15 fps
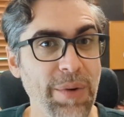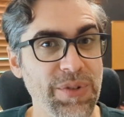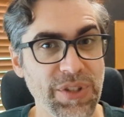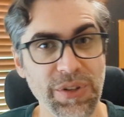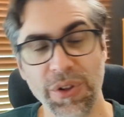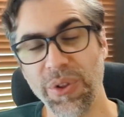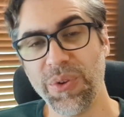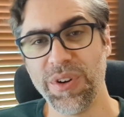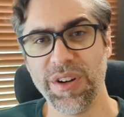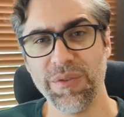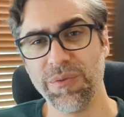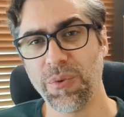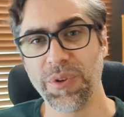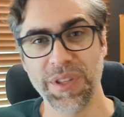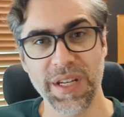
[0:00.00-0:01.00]
included in
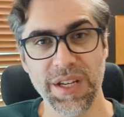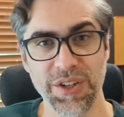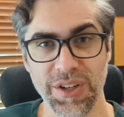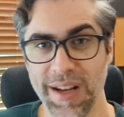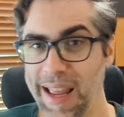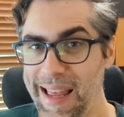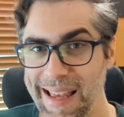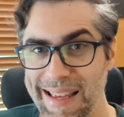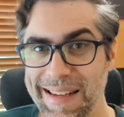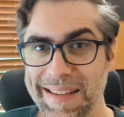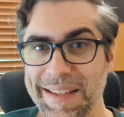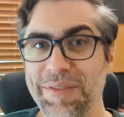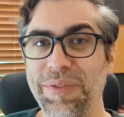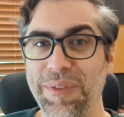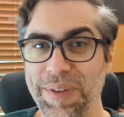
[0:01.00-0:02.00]
4th edition and
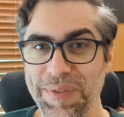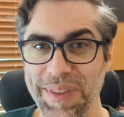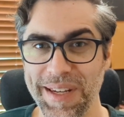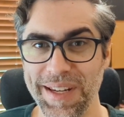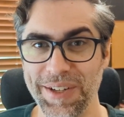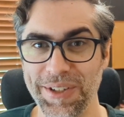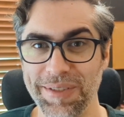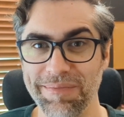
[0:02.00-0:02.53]
in 5th edition.